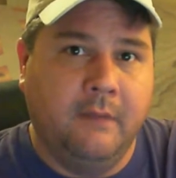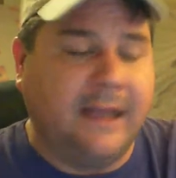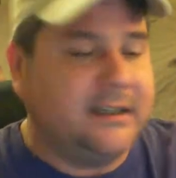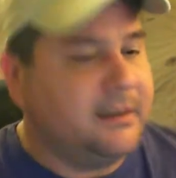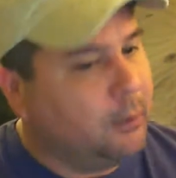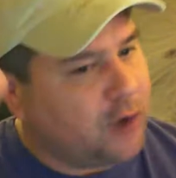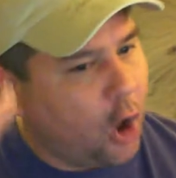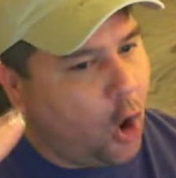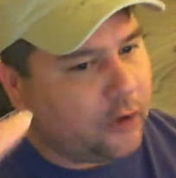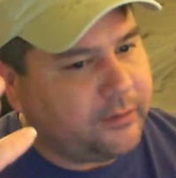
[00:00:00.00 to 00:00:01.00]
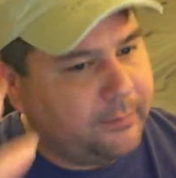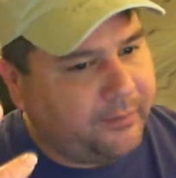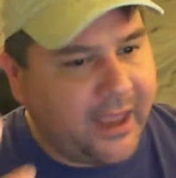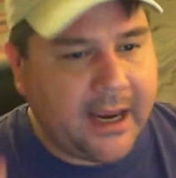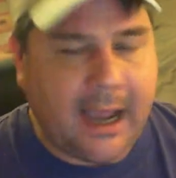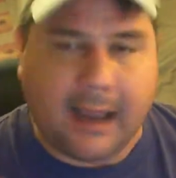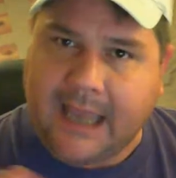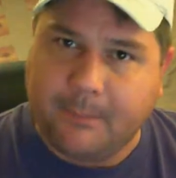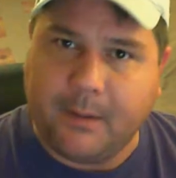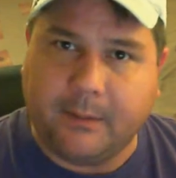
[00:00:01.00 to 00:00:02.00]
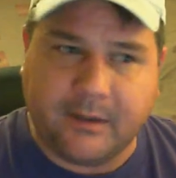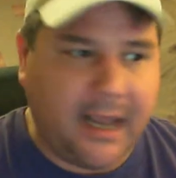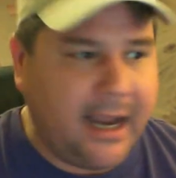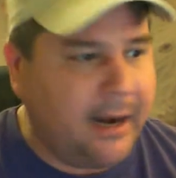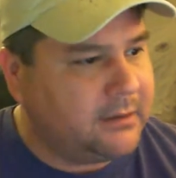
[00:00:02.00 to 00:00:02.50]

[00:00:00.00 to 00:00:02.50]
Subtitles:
That's the most awesome thing. I kept up to date.